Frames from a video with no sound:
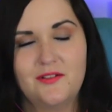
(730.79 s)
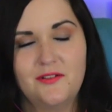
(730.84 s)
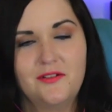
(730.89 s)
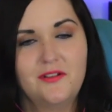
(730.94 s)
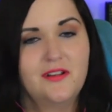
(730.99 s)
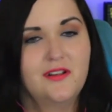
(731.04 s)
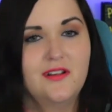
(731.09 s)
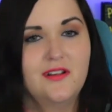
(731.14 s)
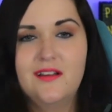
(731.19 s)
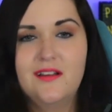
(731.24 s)
So,
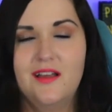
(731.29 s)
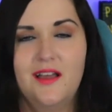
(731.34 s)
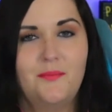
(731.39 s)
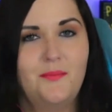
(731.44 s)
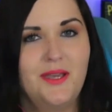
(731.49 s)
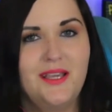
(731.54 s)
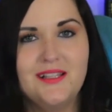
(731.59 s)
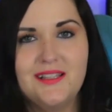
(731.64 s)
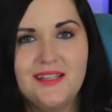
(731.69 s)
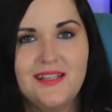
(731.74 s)

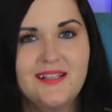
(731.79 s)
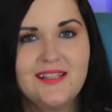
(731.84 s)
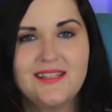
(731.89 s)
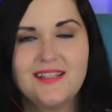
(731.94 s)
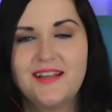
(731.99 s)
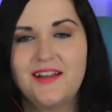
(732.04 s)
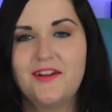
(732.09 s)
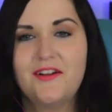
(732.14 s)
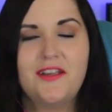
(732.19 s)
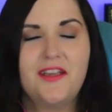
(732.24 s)
amazing
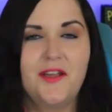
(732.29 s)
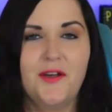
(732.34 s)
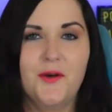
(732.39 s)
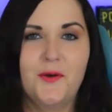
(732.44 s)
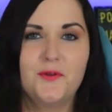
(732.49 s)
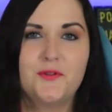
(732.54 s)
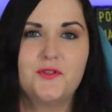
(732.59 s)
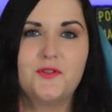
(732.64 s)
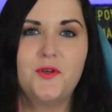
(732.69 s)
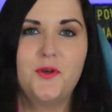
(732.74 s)

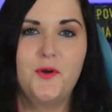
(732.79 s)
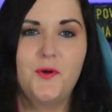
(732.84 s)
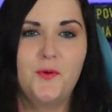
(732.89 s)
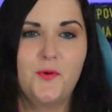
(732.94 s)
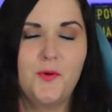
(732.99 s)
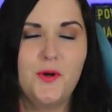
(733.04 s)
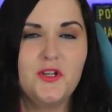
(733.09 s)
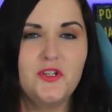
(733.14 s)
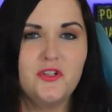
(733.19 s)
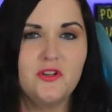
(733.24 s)
scenario. So,
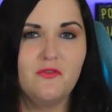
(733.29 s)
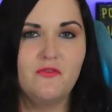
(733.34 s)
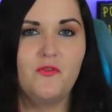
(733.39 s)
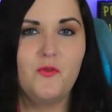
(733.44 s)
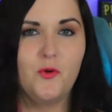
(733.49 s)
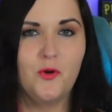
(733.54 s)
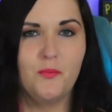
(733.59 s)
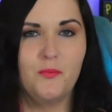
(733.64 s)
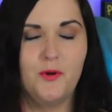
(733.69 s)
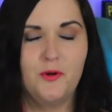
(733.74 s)
question
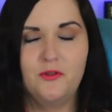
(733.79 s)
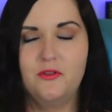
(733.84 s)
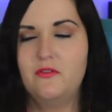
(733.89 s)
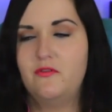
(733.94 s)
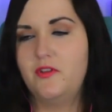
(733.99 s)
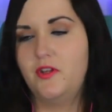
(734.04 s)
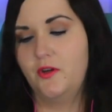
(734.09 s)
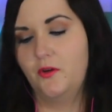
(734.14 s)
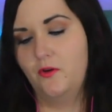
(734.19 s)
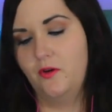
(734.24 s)
for both
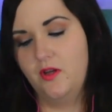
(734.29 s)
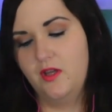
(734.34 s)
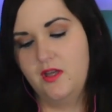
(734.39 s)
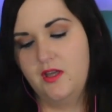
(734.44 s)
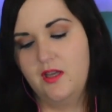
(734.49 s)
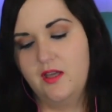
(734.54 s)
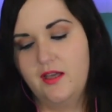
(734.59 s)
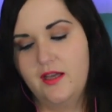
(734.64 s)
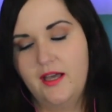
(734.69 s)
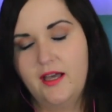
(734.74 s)
of you:
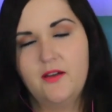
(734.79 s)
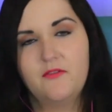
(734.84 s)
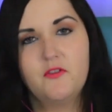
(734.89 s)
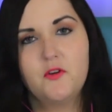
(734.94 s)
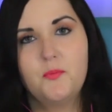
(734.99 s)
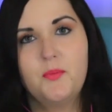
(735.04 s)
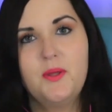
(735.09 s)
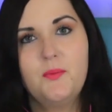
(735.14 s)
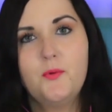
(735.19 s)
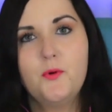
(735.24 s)
uh,
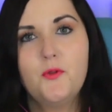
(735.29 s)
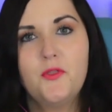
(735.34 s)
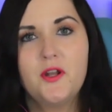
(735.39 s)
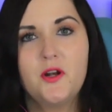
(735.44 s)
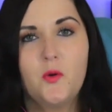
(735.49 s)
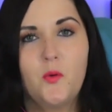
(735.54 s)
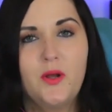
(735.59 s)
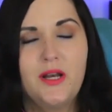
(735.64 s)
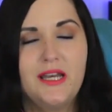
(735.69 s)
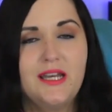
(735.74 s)
for people that
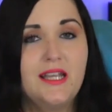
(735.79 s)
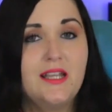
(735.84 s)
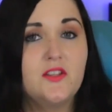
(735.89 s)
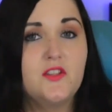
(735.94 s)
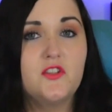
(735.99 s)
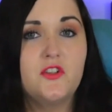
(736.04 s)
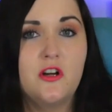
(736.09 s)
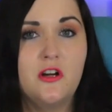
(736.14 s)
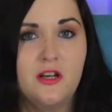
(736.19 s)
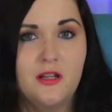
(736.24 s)
are wanting to get
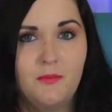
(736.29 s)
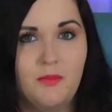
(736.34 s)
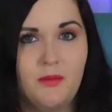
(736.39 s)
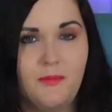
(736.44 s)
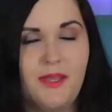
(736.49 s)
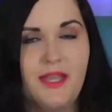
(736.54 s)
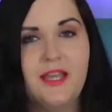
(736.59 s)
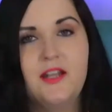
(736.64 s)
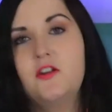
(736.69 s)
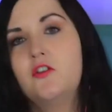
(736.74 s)
started,
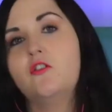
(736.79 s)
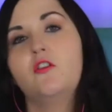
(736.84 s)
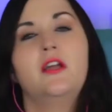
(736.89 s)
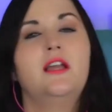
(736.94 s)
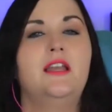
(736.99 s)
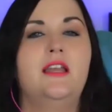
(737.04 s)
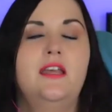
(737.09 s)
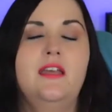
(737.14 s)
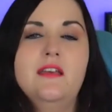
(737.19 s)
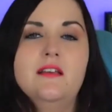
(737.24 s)
maybe
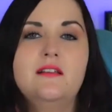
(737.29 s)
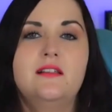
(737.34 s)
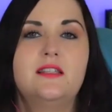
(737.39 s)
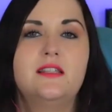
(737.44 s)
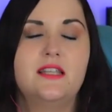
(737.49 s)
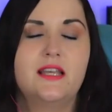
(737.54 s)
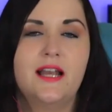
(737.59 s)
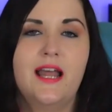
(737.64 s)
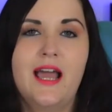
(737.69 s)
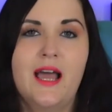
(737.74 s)
integrating
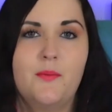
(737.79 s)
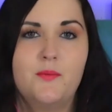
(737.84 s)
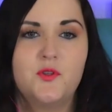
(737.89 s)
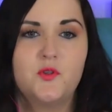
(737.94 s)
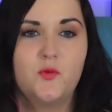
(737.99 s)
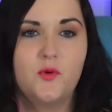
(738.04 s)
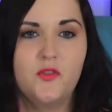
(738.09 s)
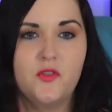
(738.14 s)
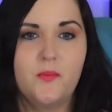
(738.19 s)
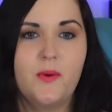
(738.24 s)

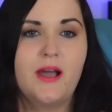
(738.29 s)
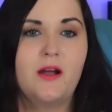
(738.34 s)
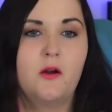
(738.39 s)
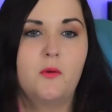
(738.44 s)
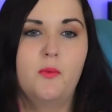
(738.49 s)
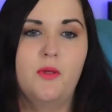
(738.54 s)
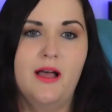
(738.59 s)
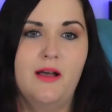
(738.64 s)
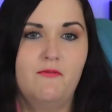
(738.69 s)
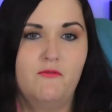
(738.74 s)
Synapse with the
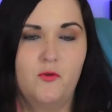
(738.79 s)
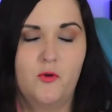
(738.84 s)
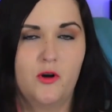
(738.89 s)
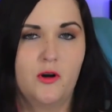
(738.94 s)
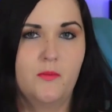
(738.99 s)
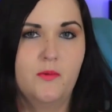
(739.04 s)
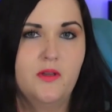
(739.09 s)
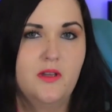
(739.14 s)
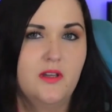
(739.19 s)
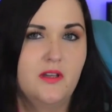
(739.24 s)
Power
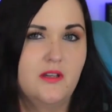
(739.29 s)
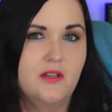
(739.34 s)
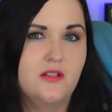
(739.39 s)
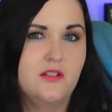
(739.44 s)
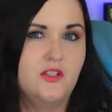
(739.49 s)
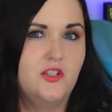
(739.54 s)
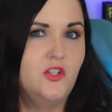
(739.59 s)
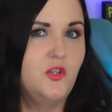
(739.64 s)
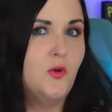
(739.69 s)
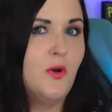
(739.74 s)
Platform,
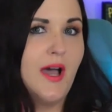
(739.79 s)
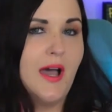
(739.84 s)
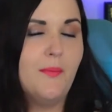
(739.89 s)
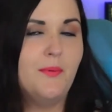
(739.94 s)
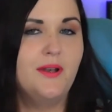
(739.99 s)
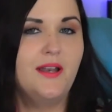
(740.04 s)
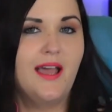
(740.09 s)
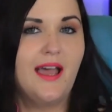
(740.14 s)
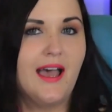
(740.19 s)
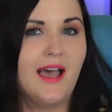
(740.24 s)
do you
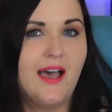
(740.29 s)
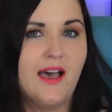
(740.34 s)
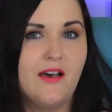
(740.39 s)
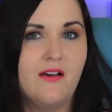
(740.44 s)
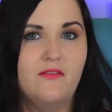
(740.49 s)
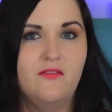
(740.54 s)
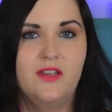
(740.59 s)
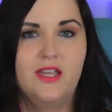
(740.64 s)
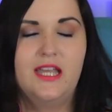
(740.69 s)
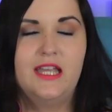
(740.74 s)
happen to
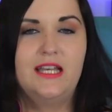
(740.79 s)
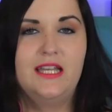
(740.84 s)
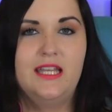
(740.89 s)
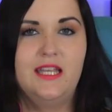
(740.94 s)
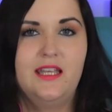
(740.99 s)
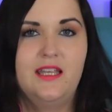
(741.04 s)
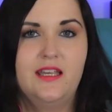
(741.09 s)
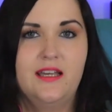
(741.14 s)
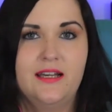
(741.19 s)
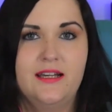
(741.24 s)
have
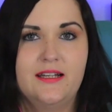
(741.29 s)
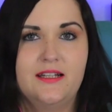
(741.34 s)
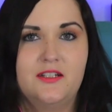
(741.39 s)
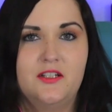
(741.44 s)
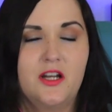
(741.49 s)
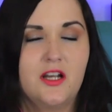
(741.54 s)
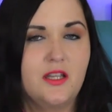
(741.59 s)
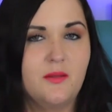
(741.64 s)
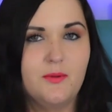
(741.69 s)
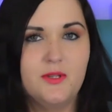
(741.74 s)
any uh,
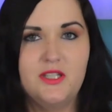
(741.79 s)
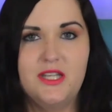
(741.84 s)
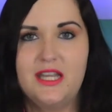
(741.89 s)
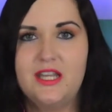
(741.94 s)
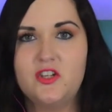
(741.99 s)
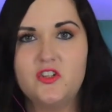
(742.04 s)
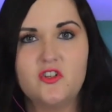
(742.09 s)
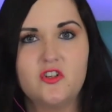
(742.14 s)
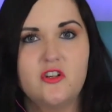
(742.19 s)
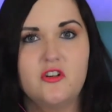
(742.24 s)

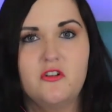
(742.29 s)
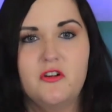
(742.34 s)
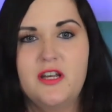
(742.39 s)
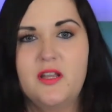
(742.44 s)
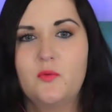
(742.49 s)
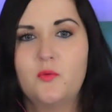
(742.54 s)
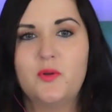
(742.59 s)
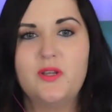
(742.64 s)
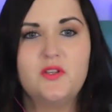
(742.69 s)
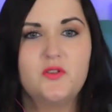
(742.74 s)
documentation or
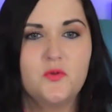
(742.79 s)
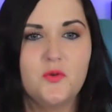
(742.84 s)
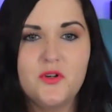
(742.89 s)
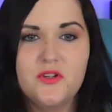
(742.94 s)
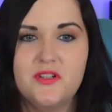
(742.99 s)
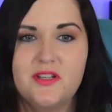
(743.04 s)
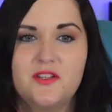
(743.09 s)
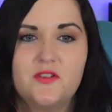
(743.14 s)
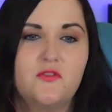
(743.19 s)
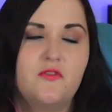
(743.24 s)
any
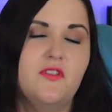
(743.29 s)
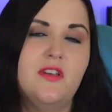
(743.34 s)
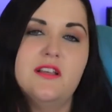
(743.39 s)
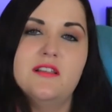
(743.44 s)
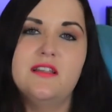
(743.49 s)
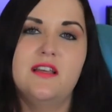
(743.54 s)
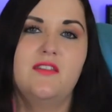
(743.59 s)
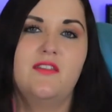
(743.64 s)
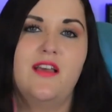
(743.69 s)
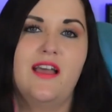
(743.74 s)
resources or
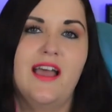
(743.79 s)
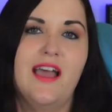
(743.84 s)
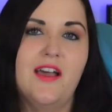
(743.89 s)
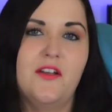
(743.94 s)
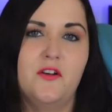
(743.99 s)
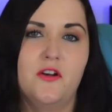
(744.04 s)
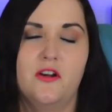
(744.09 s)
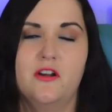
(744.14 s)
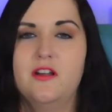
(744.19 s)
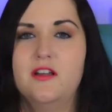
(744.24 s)
things like
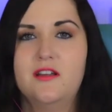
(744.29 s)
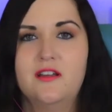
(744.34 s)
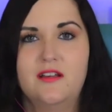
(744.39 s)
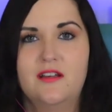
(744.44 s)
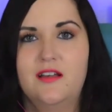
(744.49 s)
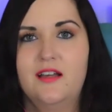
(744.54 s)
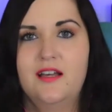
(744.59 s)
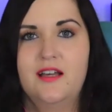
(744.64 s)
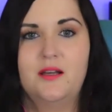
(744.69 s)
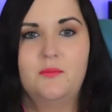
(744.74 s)
that, or
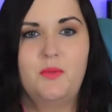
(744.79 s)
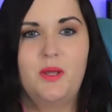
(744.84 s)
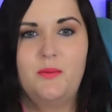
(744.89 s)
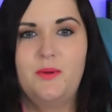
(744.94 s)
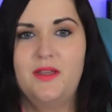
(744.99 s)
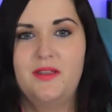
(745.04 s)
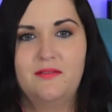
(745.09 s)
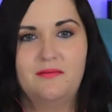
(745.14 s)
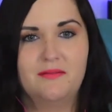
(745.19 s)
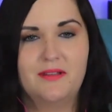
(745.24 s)
uh,
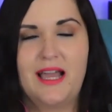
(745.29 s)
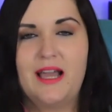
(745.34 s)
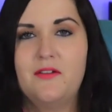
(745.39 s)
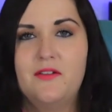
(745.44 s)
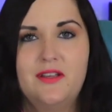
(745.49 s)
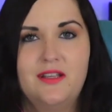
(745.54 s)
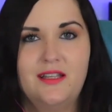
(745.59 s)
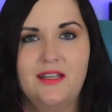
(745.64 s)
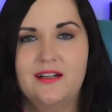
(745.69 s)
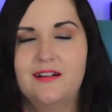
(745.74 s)
maybe how
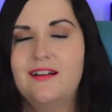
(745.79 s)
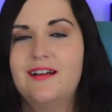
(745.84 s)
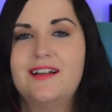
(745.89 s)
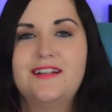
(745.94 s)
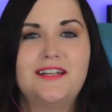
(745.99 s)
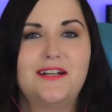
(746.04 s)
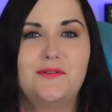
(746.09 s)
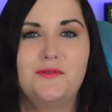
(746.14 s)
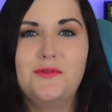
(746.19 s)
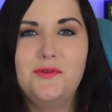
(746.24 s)
they can get in
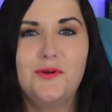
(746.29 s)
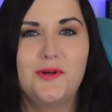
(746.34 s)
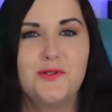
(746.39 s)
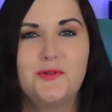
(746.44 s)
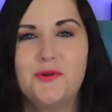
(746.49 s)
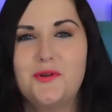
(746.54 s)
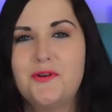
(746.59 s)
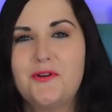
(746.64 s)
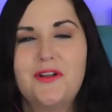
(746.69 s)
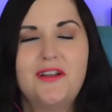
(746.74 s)
contact with you on
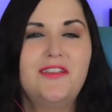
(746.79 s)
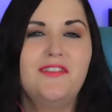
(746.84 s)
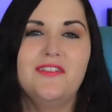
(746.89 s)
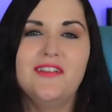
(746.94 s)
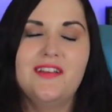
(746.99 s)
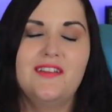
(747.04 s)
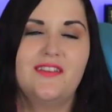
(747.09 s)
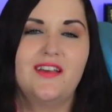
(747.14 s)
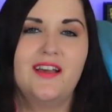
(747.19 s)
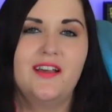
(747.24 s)
Twitter or anything
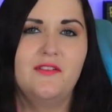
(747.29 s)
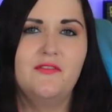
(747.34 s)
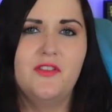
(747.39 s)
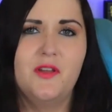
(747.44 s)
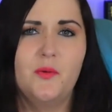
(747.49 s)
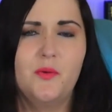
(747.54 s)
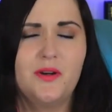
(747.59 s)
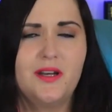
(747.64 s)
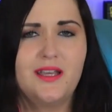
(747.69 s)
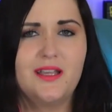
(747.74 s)
like that if
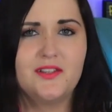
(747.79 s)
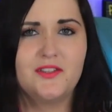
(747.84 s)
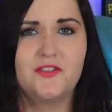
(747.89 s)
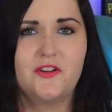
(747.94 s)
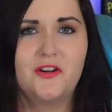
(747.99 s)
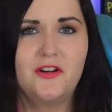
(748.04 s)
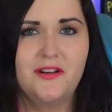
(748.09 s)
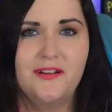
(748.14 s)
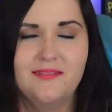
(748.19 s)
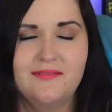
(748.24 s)
they want to get
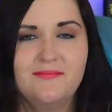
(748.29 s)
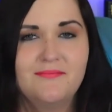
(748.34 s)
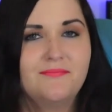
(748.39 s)
started?